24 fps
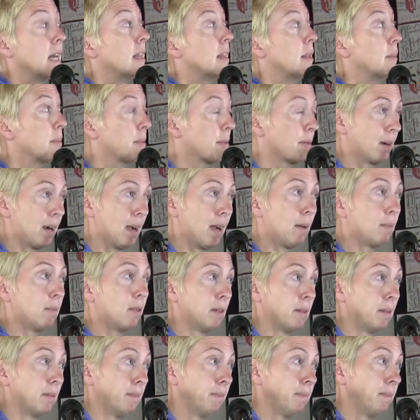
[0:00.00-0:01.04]
The
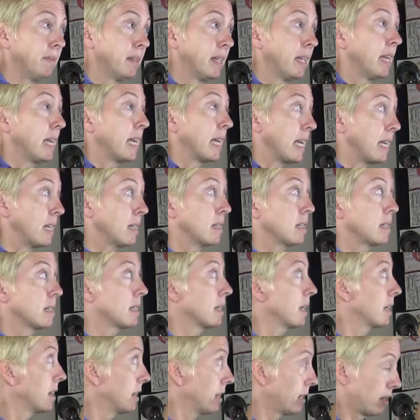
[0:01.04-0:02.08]
problem
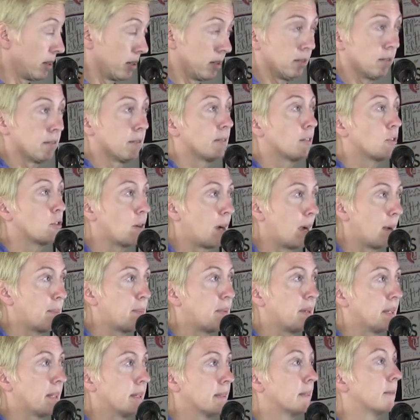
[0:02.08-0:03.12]
is they're
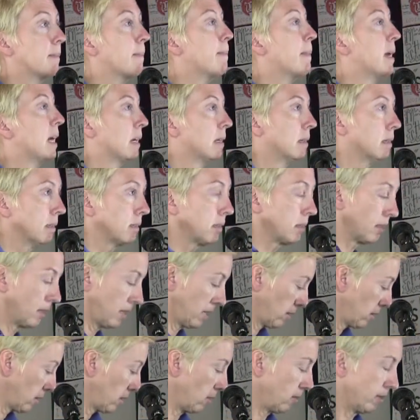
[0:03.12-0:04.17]
dropping metals
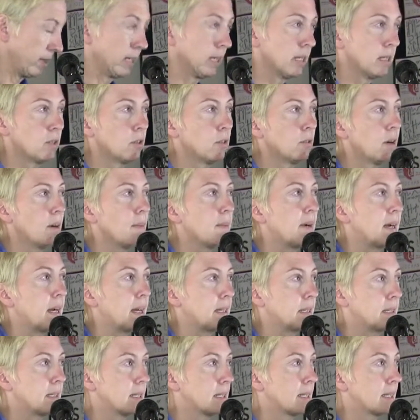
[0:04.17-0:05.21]
that are going into our
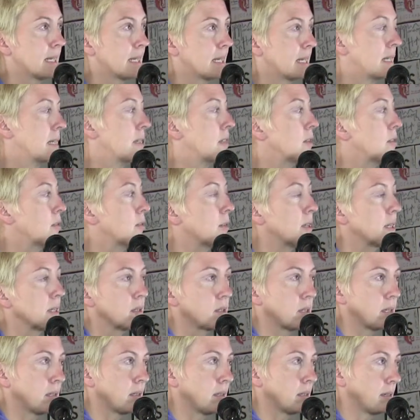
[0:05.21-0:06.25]
body and into our
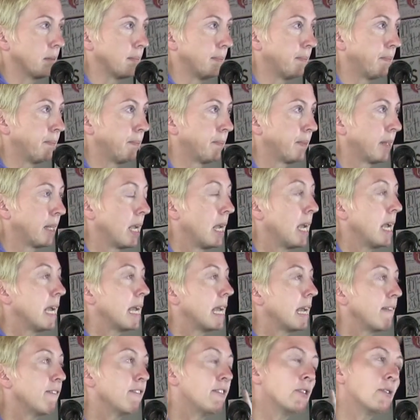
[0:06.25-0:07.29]
system.
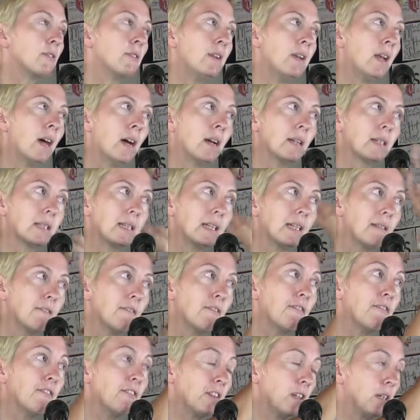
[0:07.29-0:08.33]
If you're not in
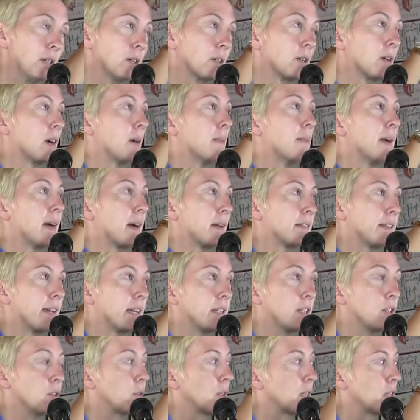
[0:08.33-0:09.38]
fear about
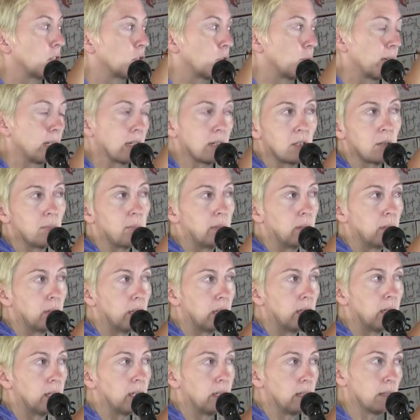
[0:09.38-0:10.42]
that, you can transmute
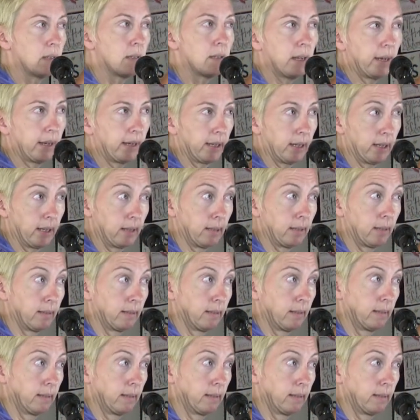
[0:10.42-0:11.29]
it in a second.